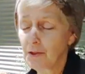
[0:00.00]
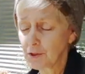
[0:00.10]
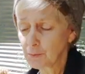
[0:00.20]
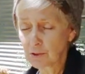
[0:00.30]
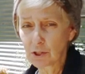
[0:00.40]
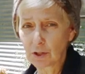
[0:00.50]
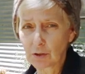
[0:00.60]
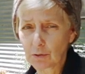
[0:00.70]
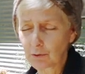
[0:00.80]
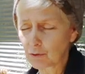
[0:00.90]
This
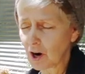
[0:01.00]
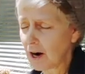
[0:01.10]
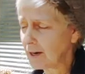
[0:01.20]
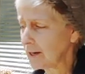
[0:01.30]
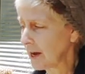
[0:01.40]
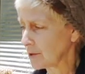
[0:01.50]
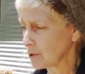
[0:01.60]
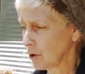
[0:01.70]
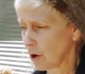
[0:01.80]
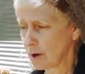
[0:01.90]
particular variety has
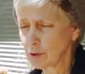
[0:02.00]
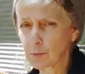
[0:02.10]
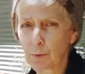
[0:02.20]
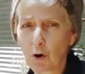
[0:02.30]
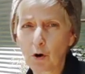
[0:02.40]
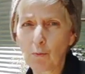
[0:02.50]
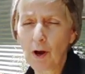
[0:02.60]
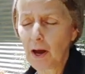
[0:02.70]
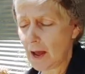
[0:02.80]
an orange bulb,